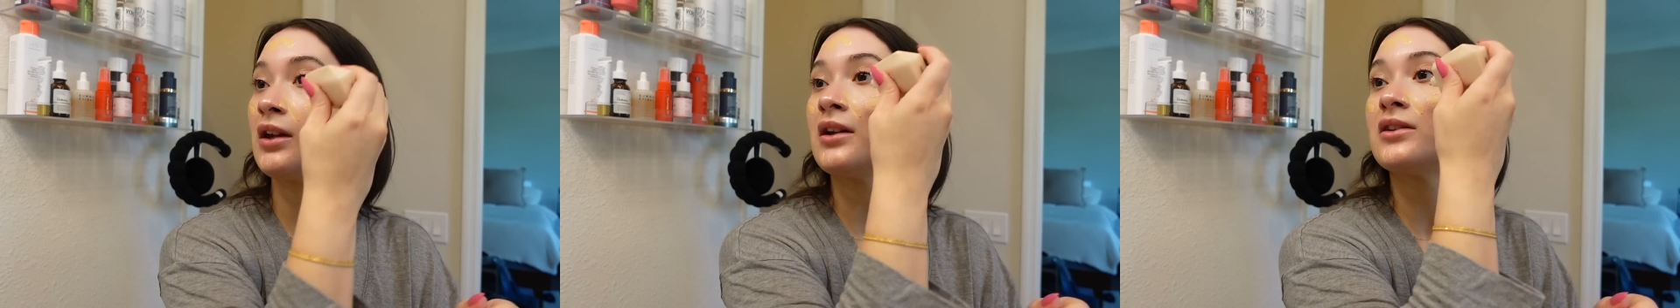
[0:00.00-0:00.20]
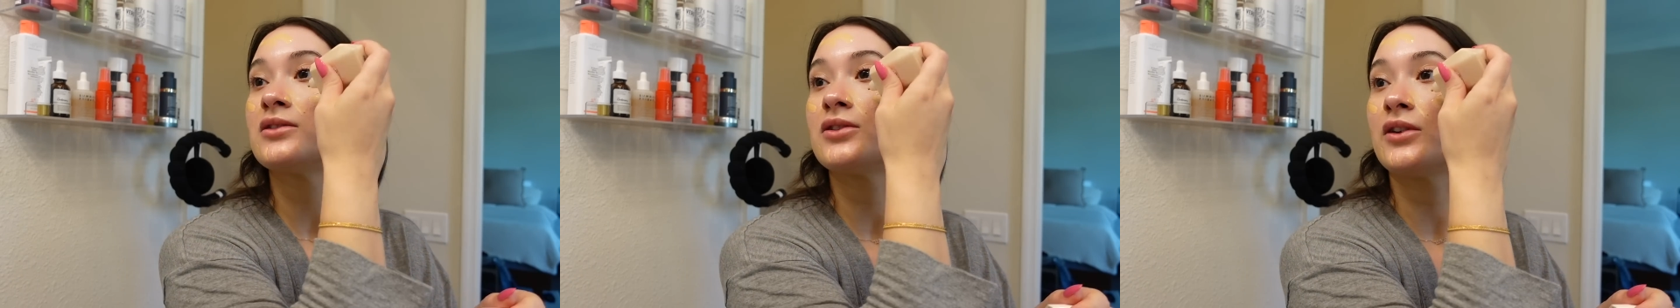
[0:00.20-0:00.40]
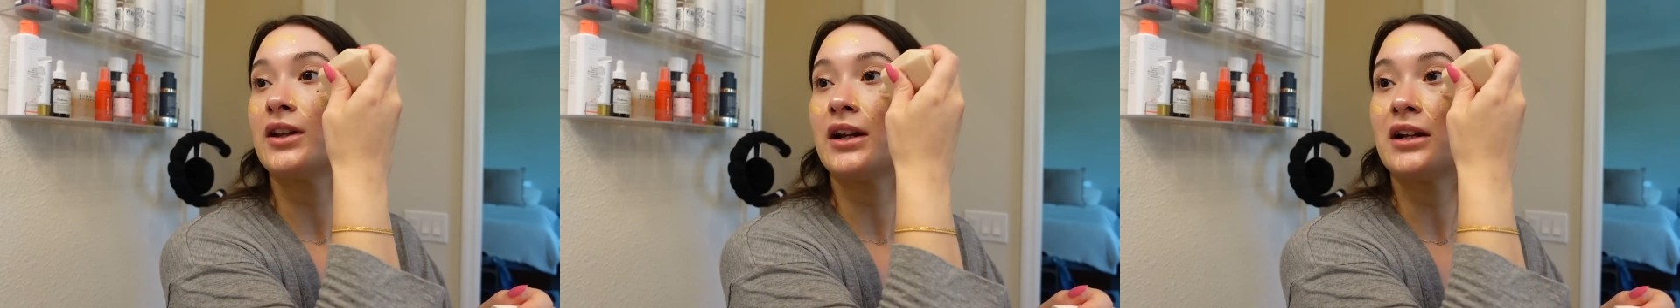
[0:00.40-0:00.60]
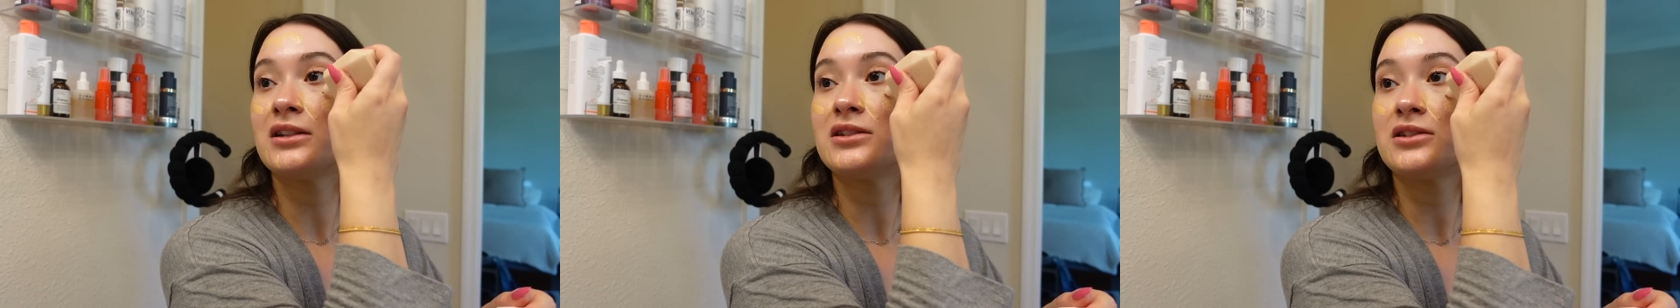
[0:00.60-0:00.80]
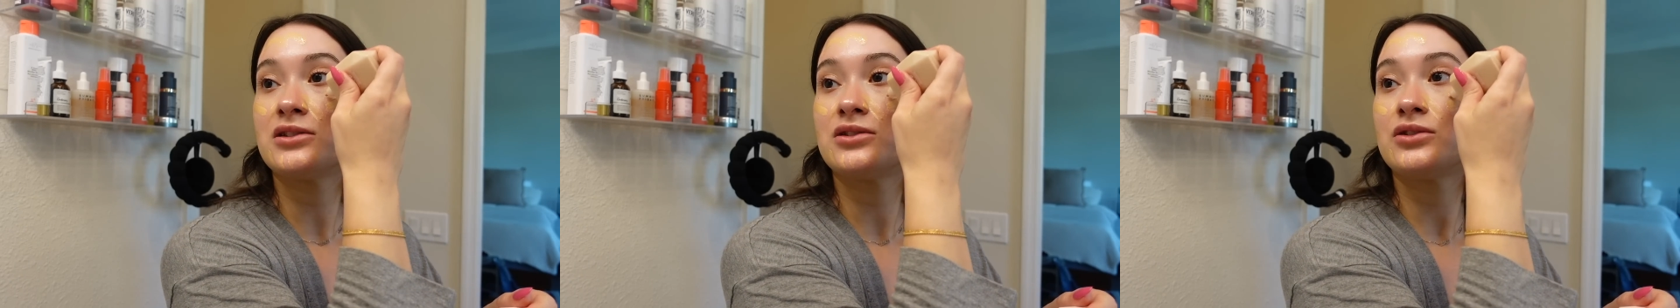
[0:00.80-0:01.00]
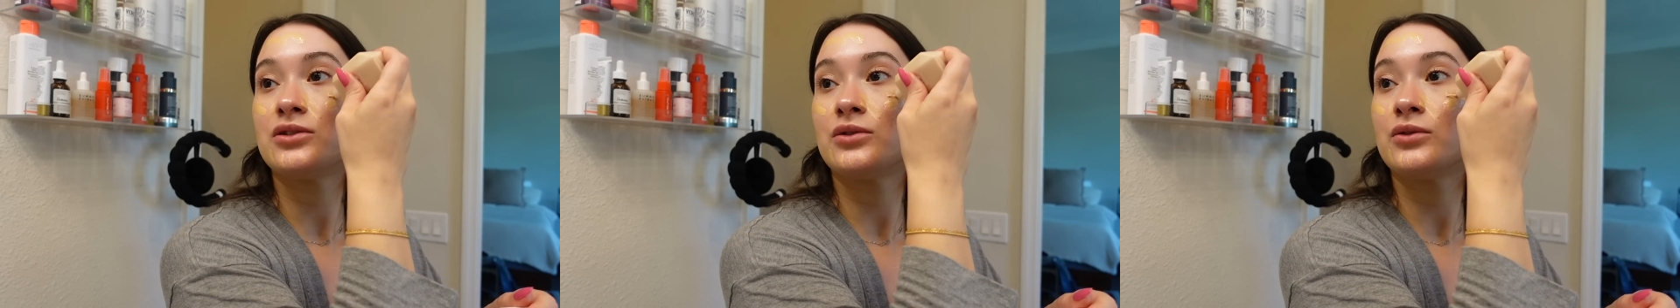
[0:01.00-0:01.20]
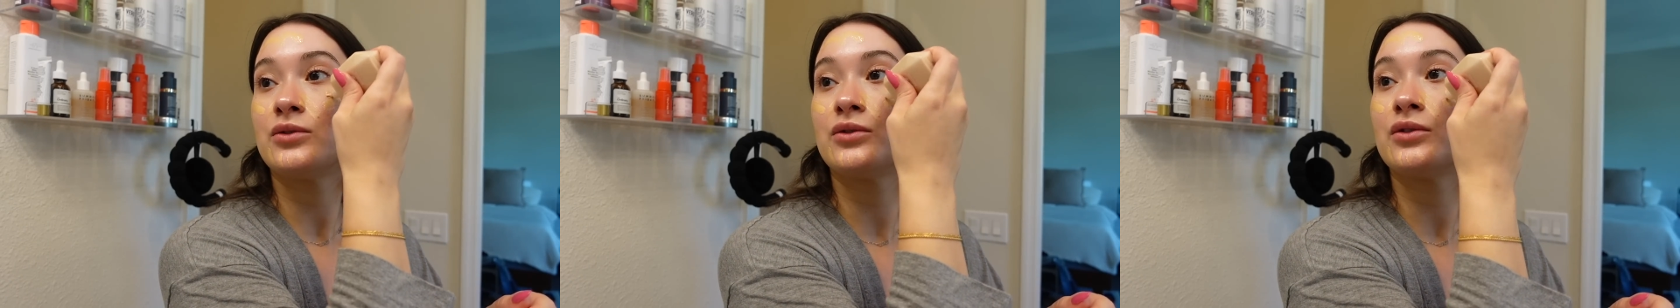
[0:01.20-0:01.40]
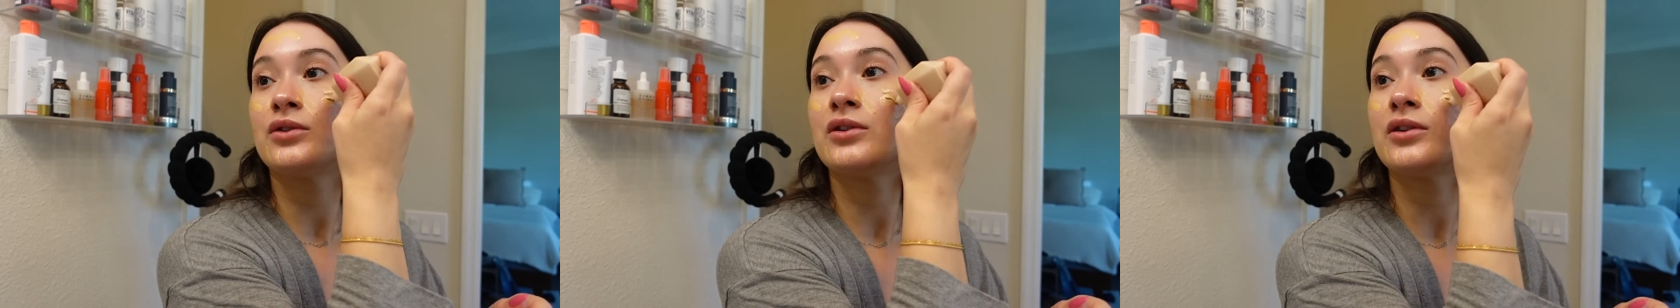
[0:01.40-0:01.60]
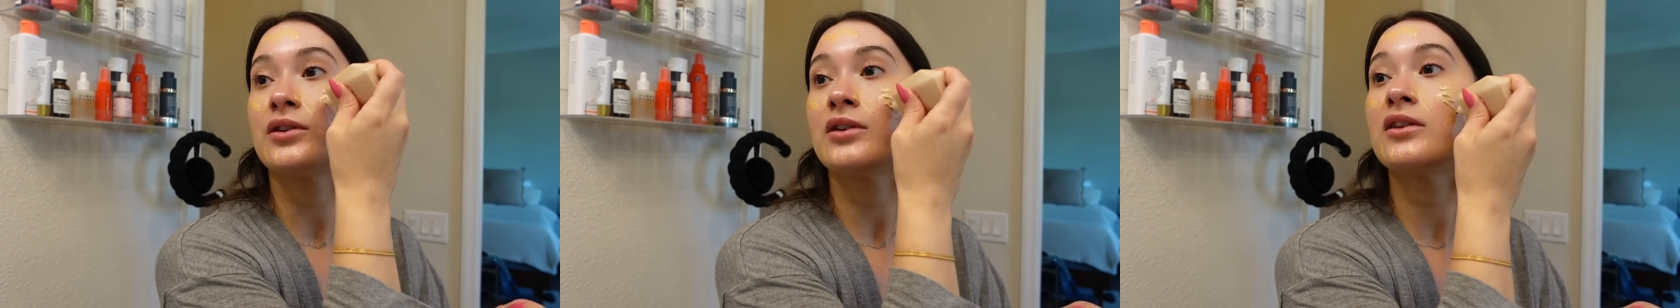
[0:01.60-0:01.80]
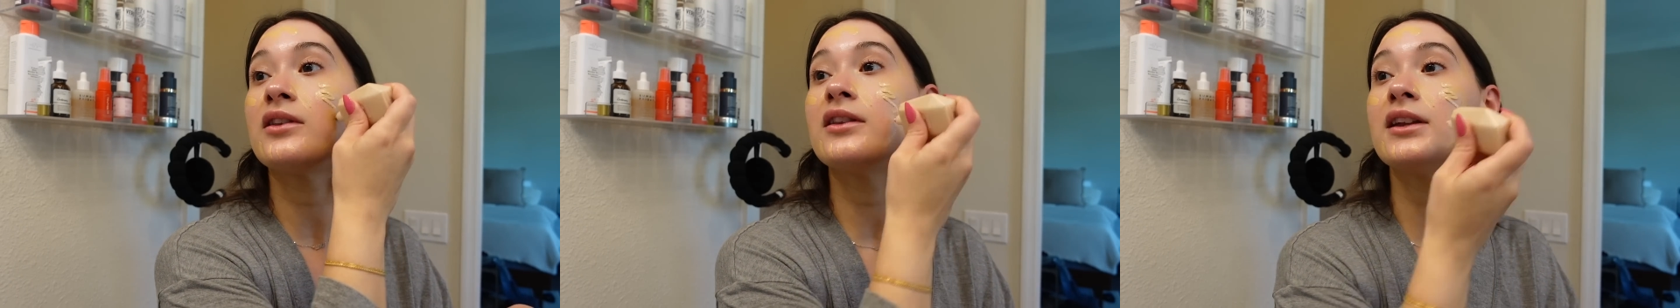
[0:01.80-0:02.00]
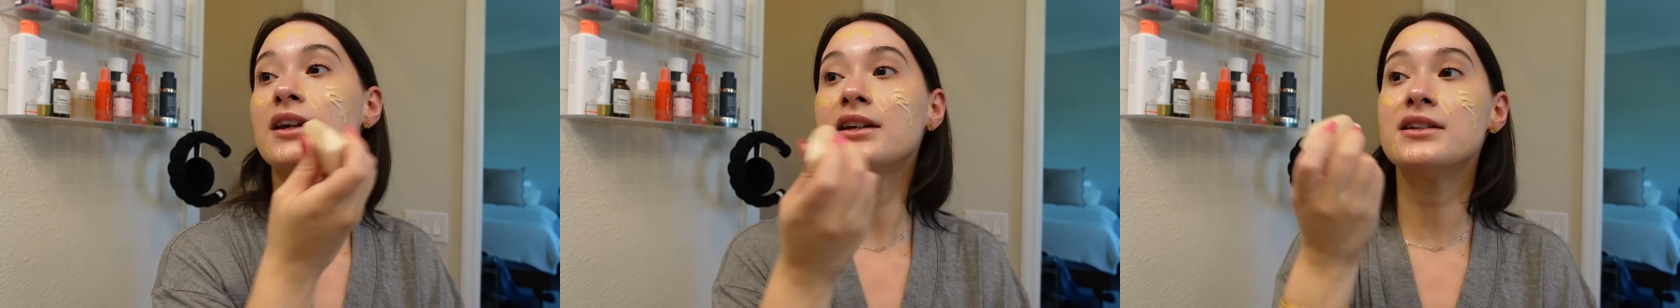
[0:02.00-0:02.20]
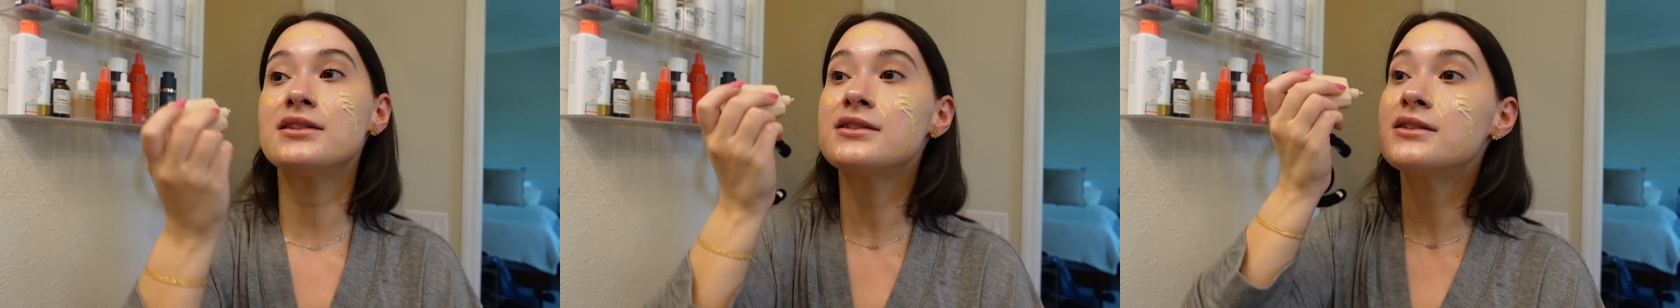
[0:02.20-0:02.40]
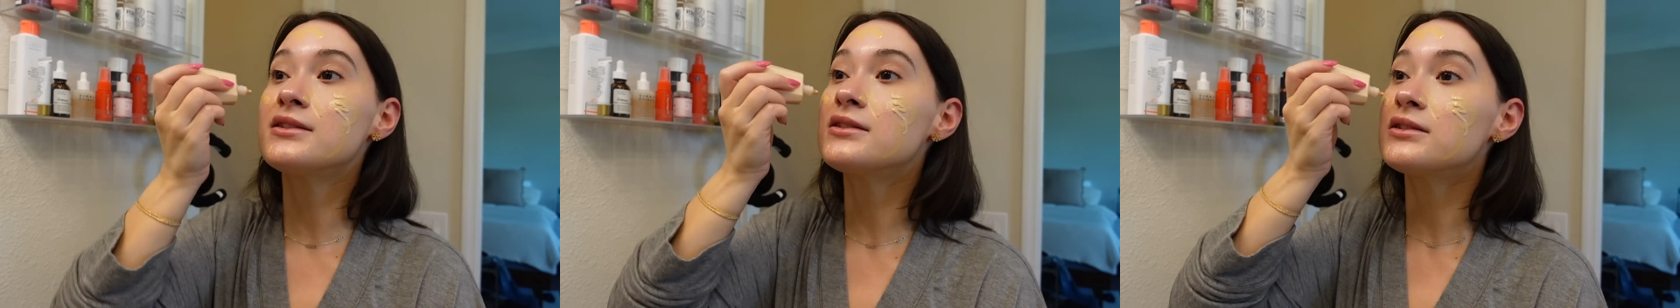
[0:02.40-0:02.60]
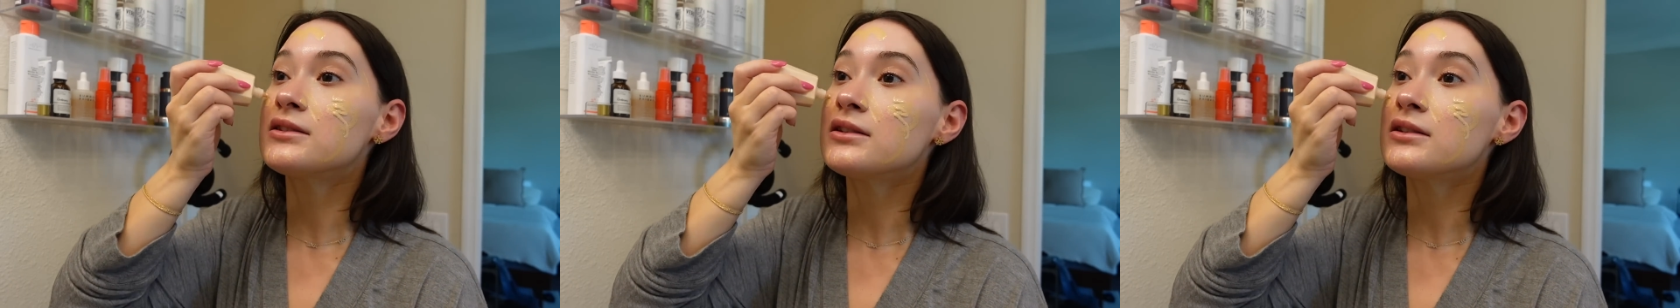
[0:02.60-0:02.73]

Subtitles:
So then I just do this.